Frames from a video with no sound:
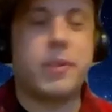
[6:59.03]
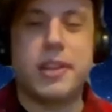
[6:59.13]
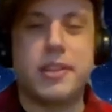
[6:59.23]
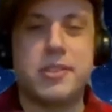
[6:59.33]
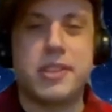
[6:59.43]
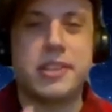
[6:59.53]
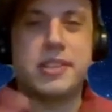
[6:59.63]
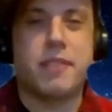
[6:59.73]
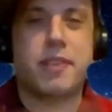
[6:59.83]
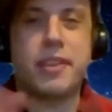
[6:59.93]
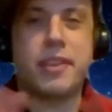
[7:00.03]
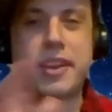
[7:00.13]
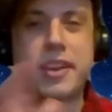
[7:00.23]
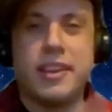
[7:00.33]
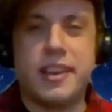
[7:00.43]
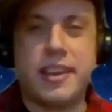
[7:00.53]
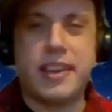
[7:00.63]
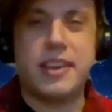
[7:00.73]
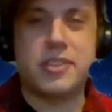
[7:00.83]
But then there's like stuff I like in